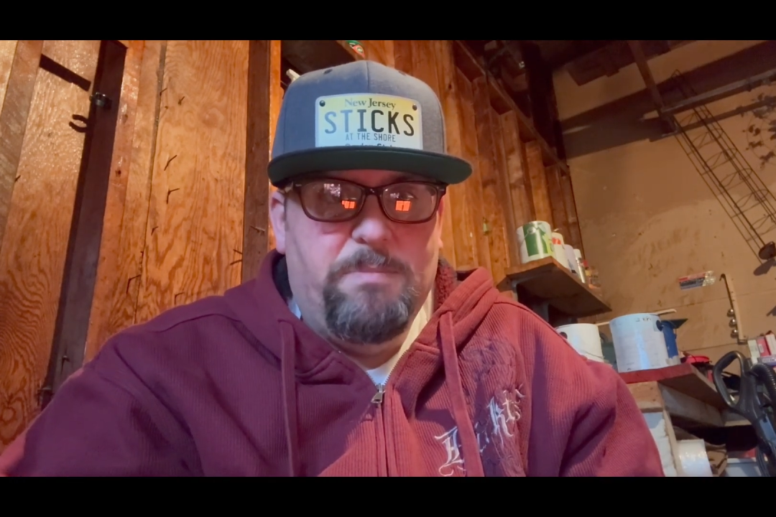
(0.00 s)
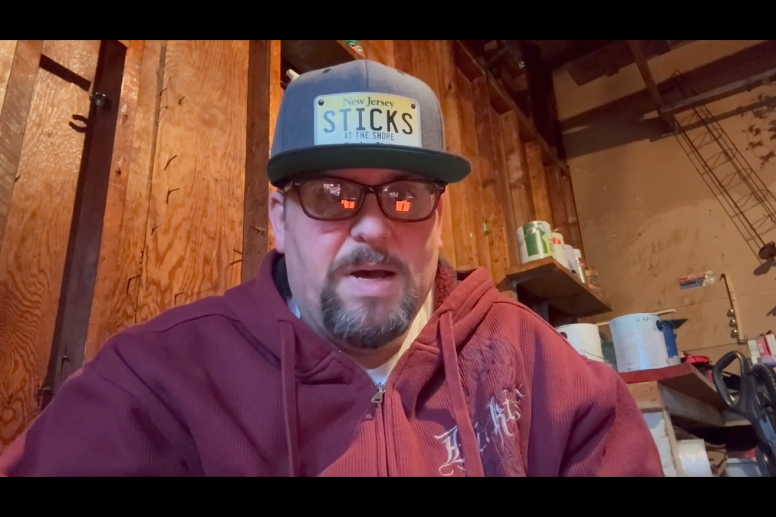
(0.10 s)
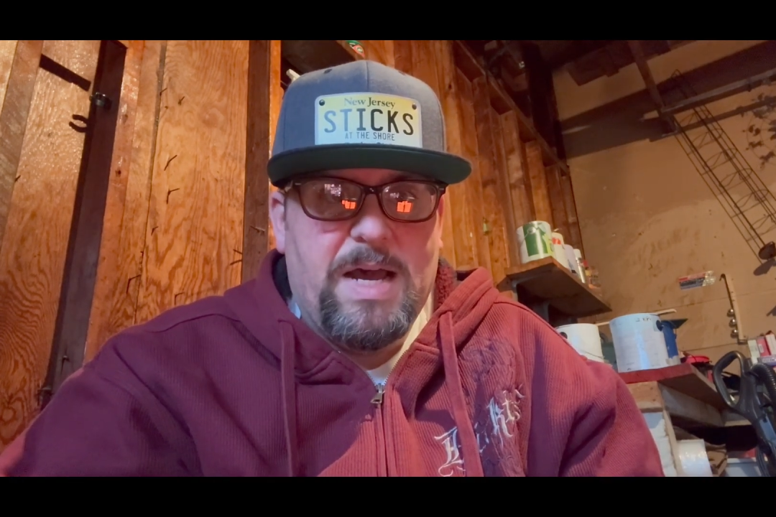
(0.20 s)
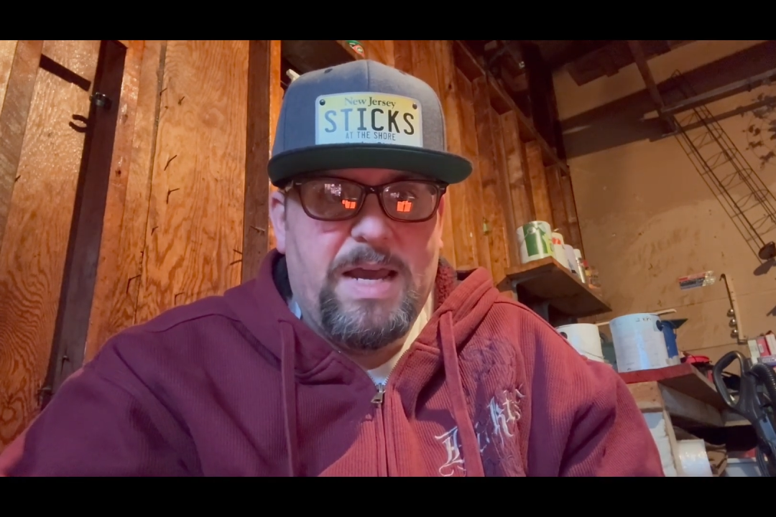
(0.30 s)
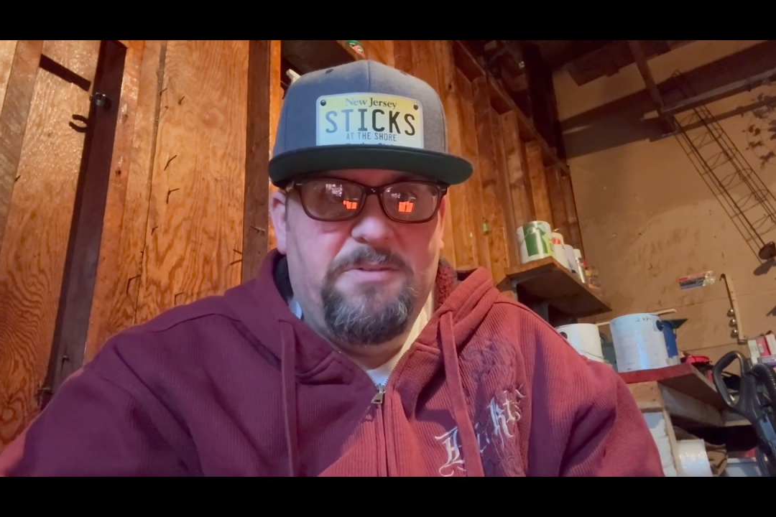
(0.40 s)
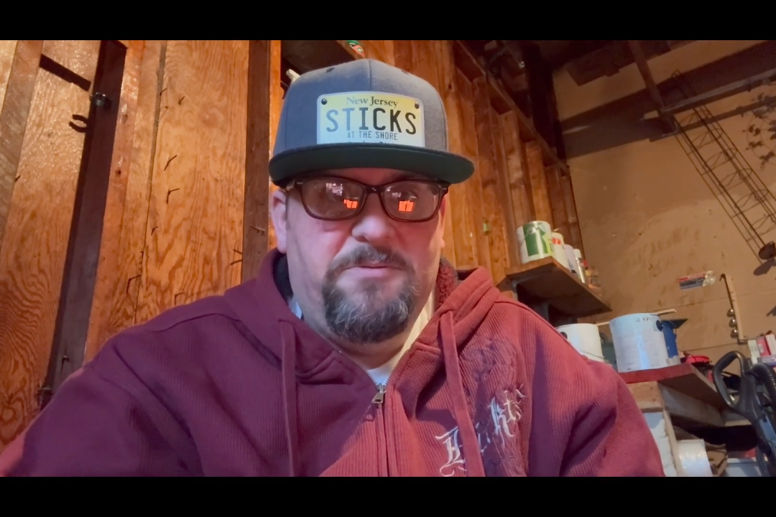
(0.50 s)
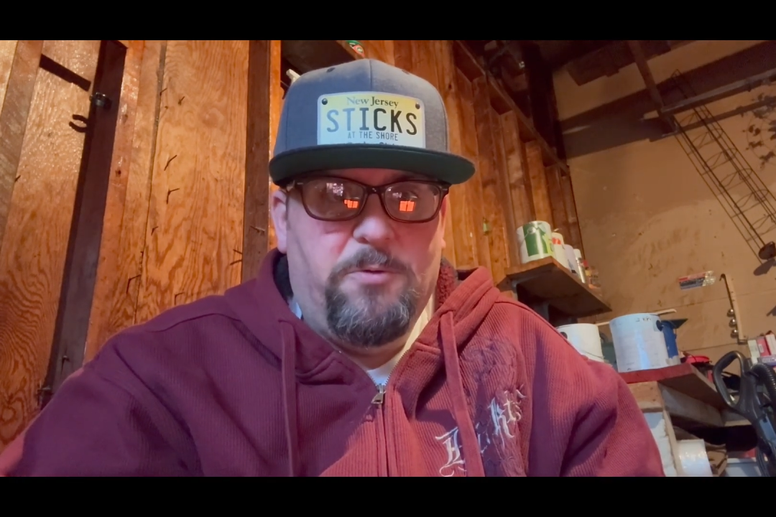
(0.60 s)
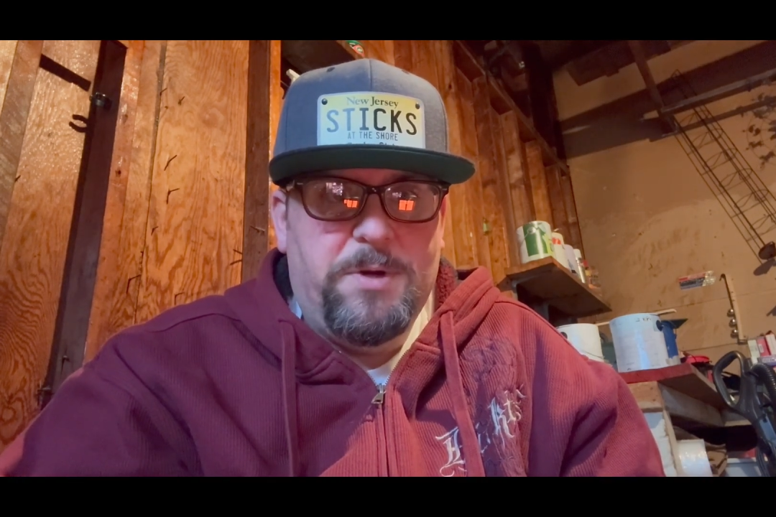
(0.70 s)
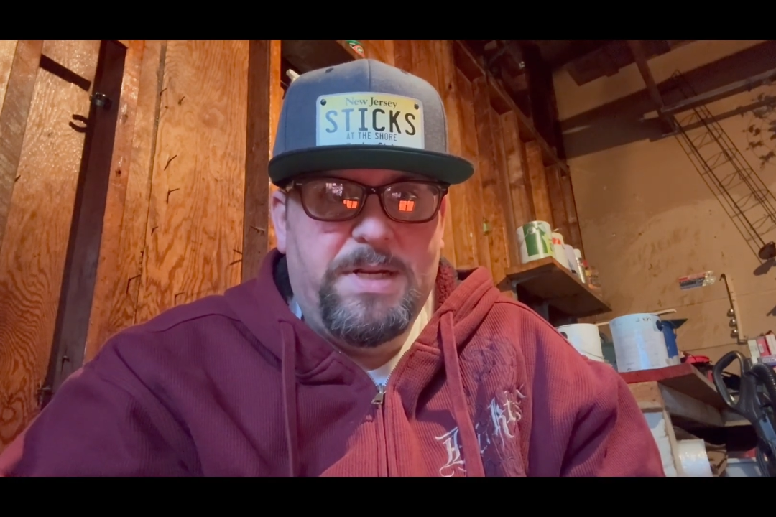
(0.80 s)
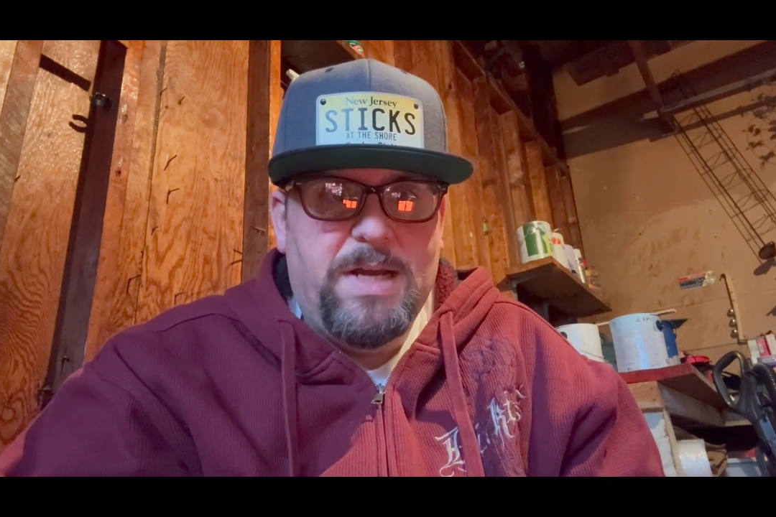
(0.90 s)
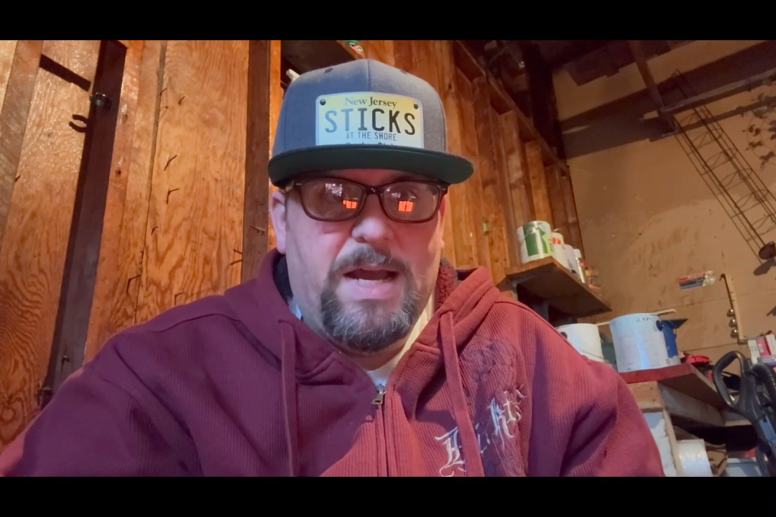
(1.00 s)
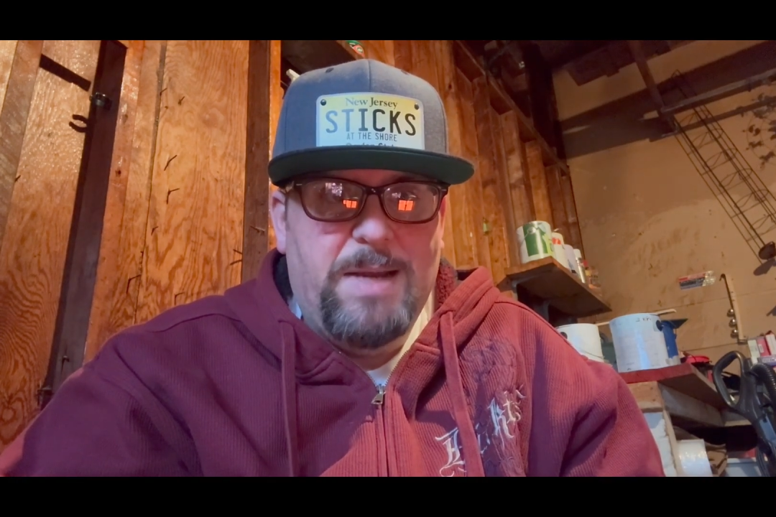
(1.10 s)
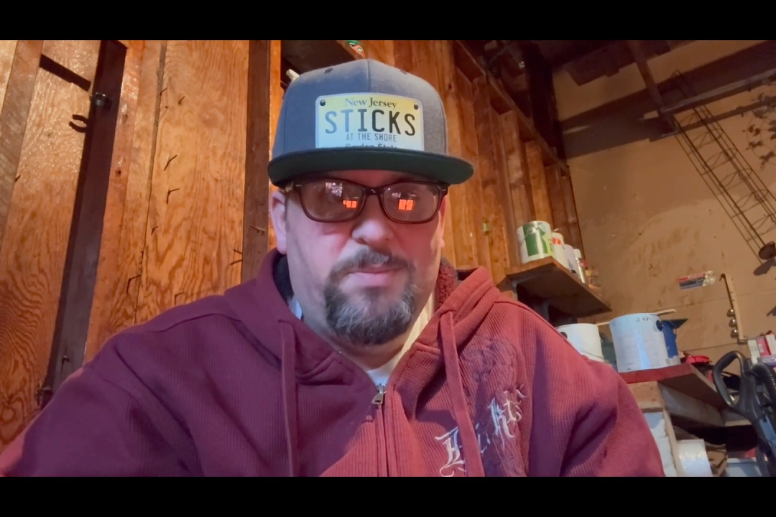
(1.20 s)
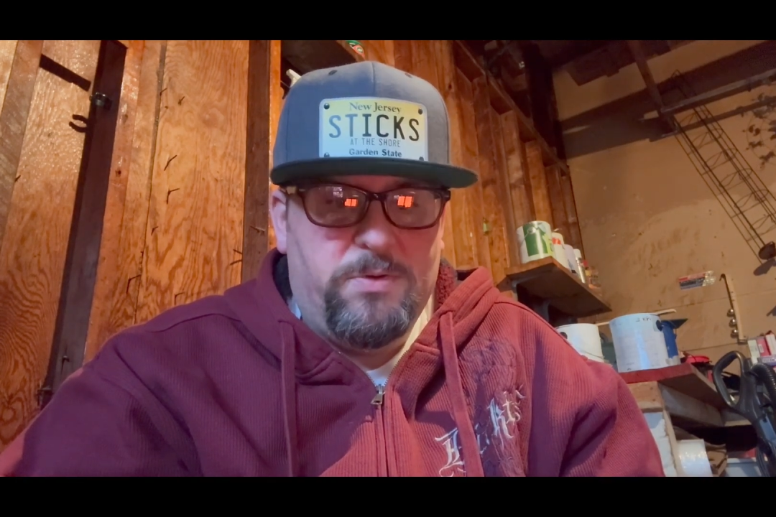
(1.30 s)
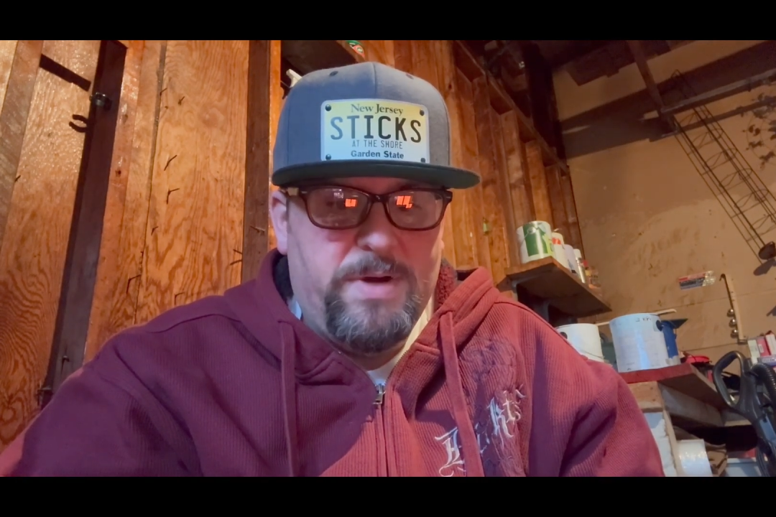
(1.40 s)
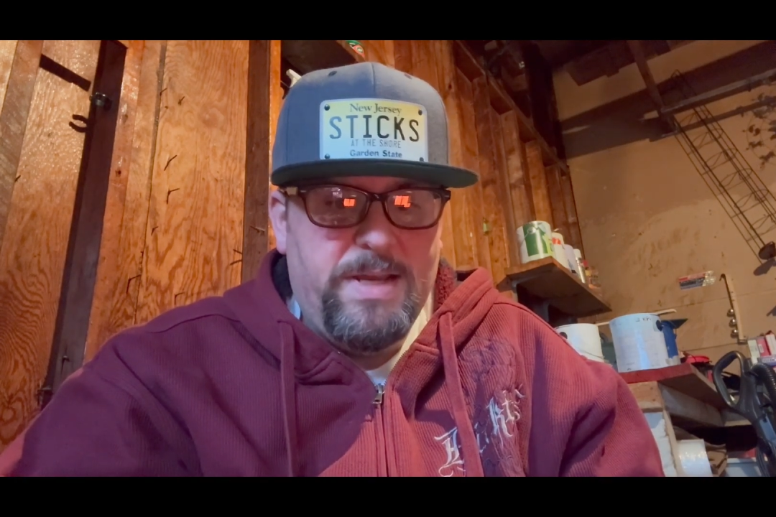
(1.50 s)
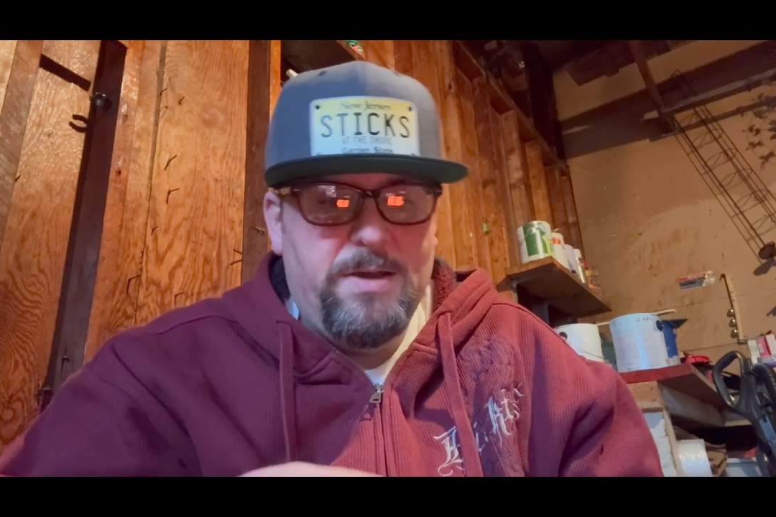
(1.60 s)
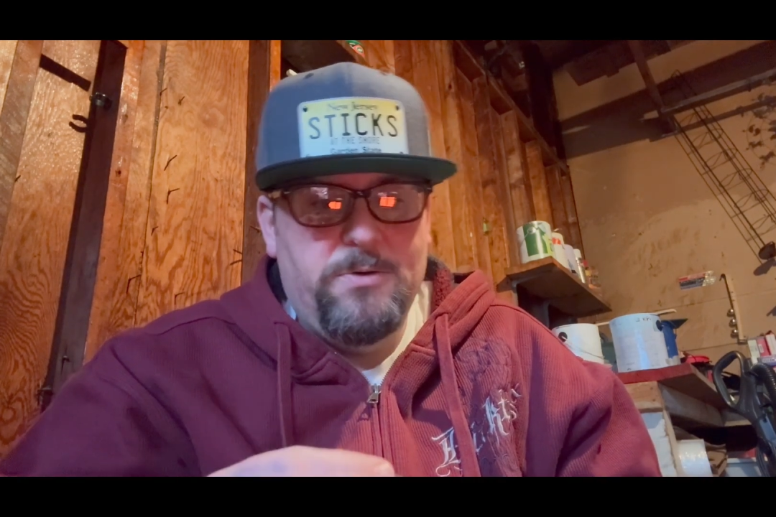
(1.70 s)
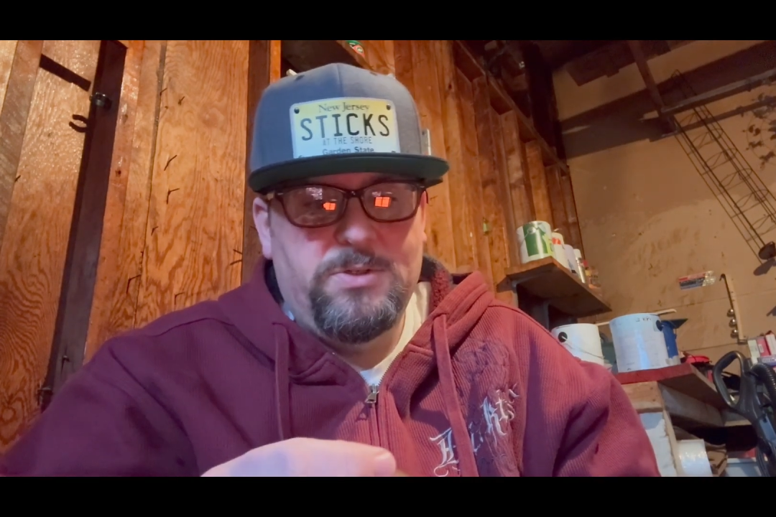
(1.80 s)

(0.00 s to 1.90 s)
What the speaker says: by 49 Parejo,